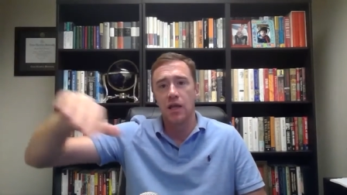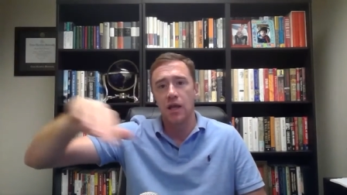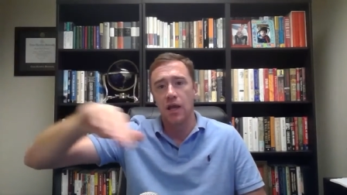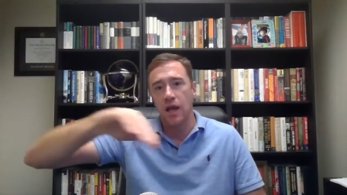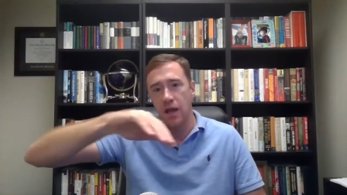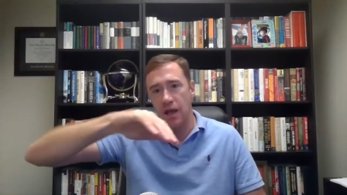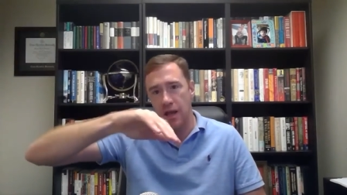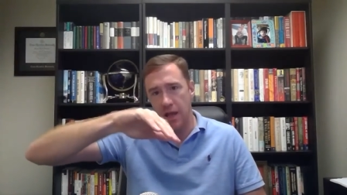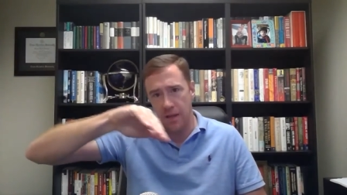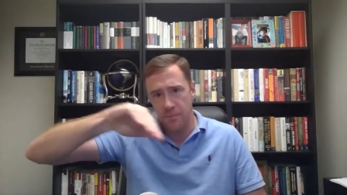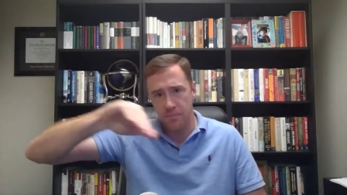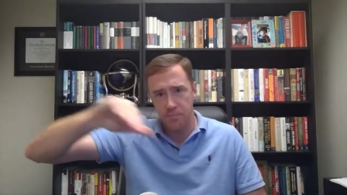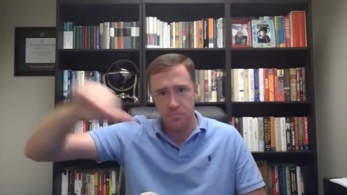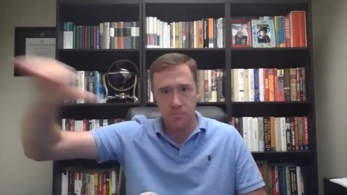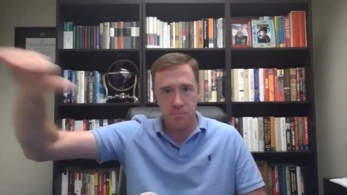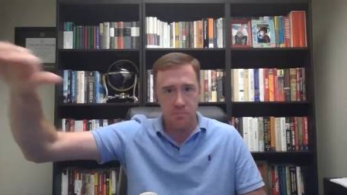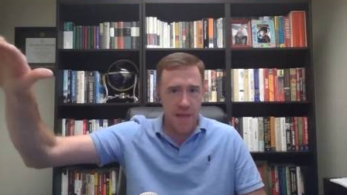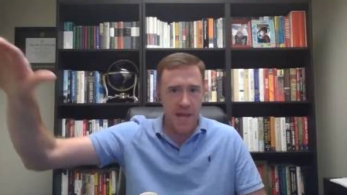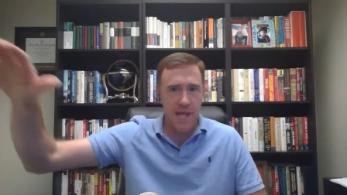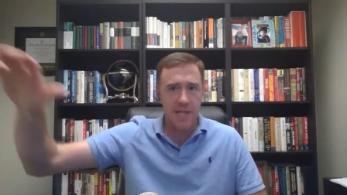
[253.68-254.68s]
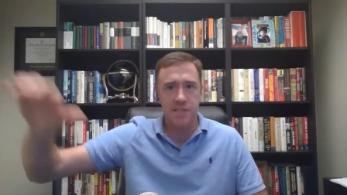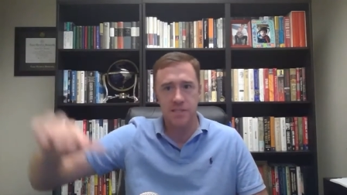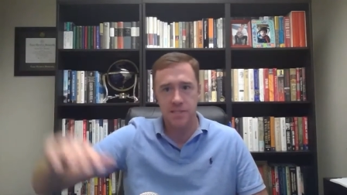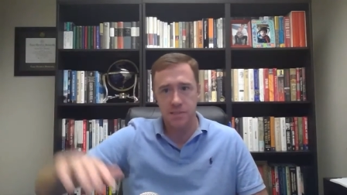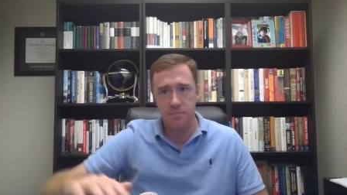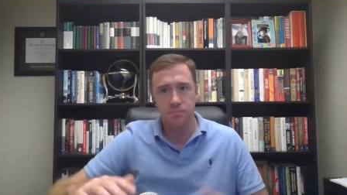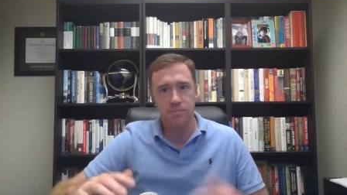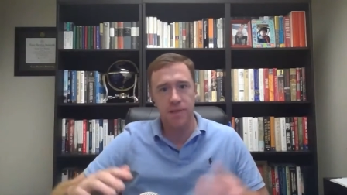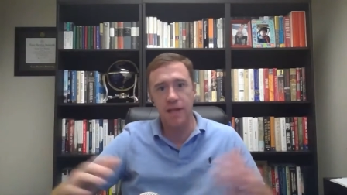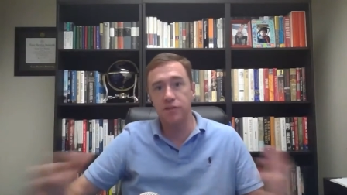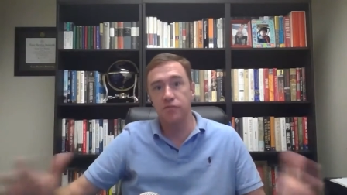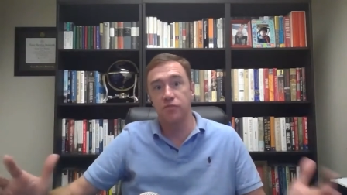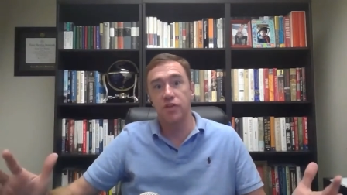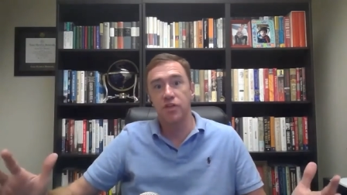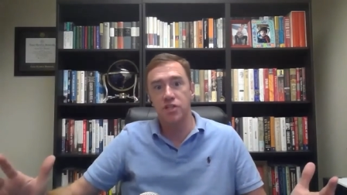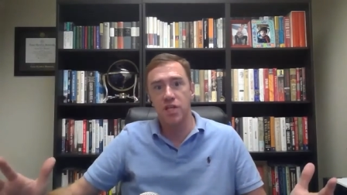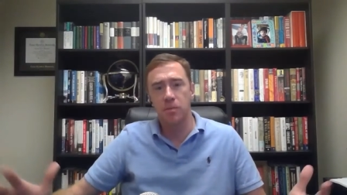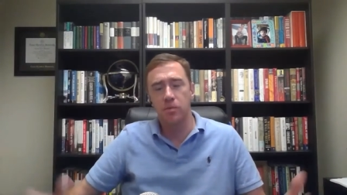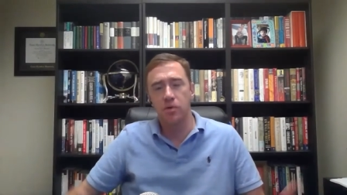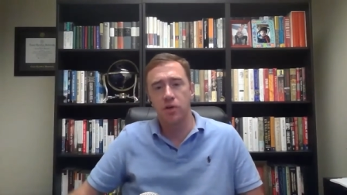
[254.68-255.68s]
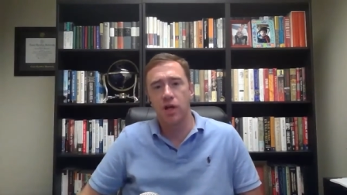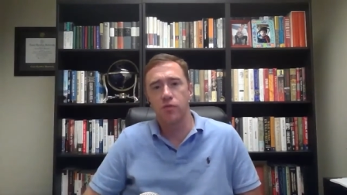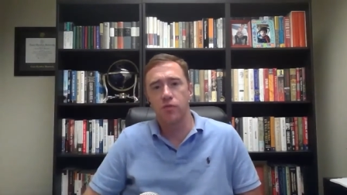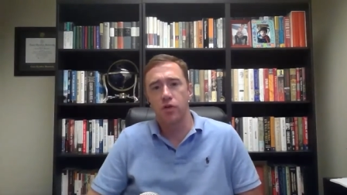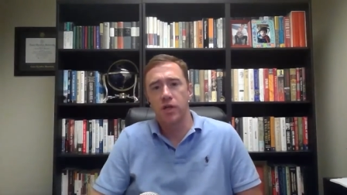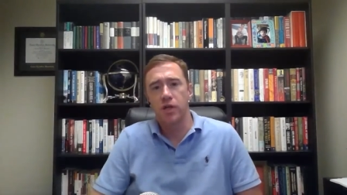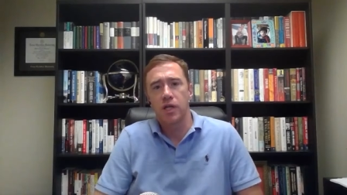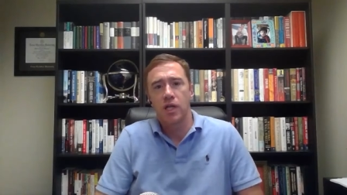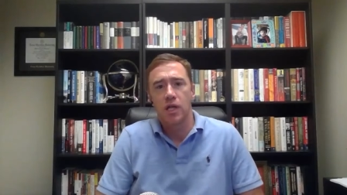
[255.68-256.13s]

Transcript: and that's that's V-shaped recovery.